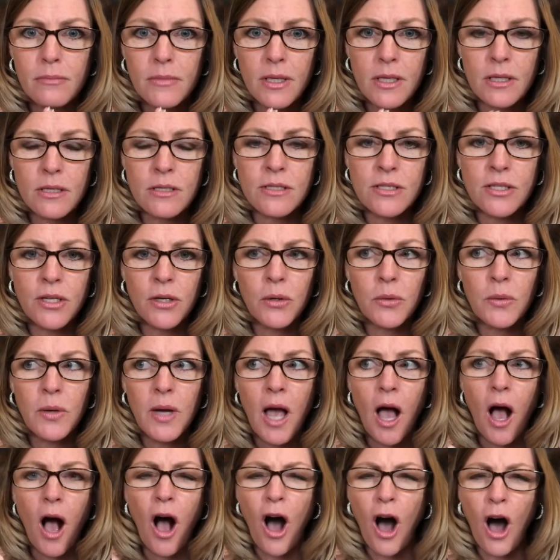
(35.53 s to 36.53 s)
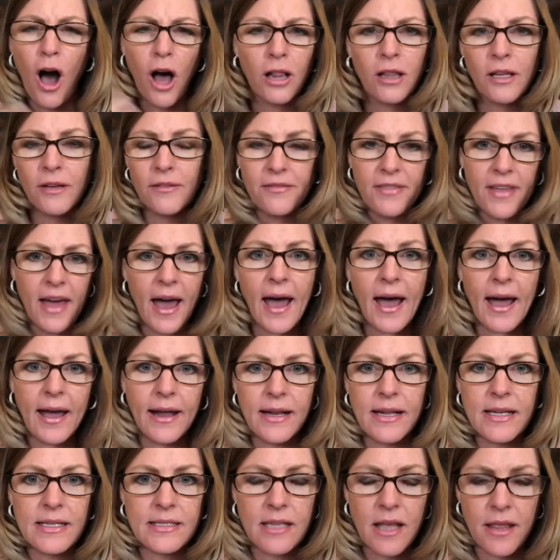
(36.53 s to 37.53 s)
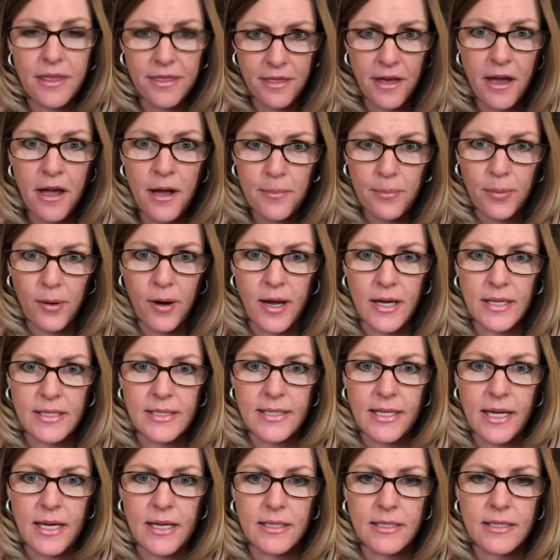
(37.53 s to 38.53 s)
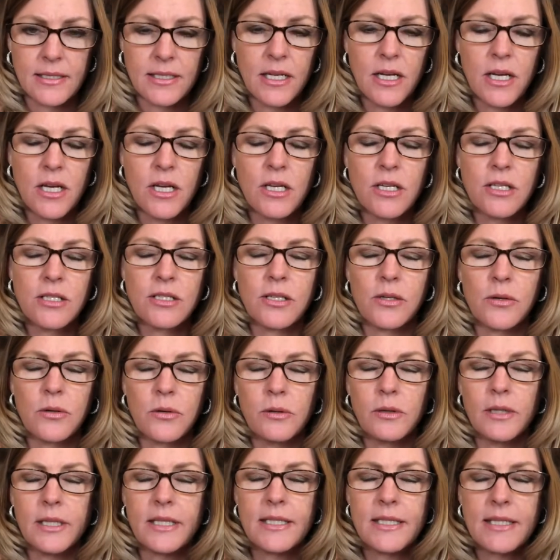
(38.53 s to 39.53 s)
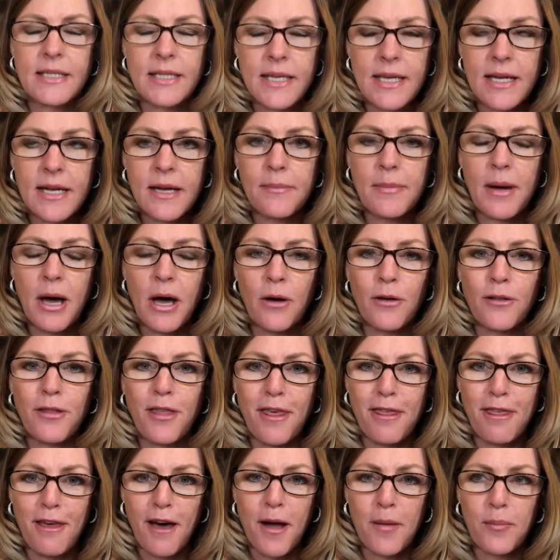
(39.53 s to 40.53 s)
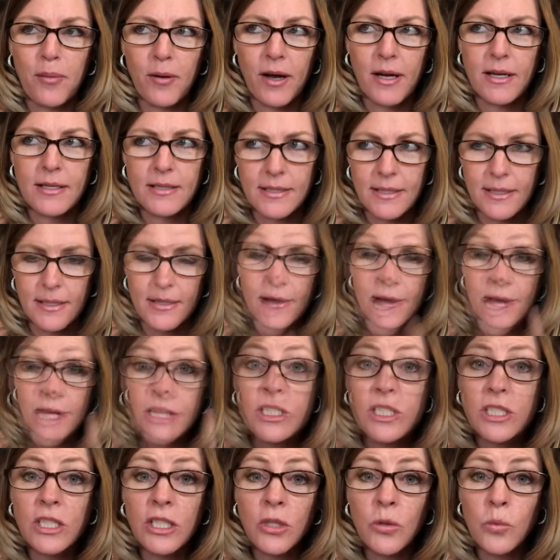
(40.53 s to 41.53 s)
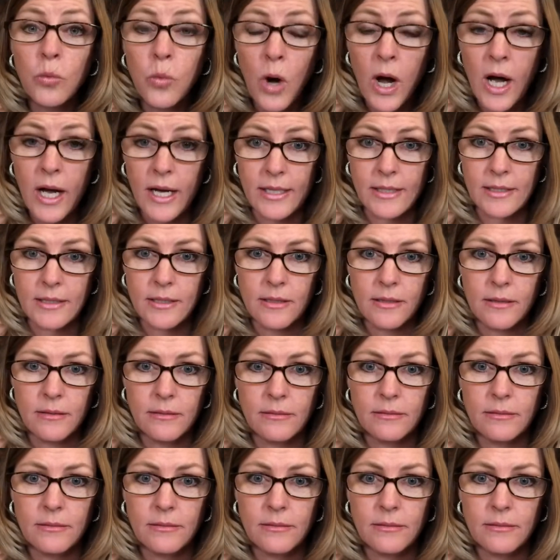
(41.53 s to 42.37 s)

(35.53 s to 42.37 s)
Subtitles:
So all of that is a thought process. So let's think about the thought process. What do you want?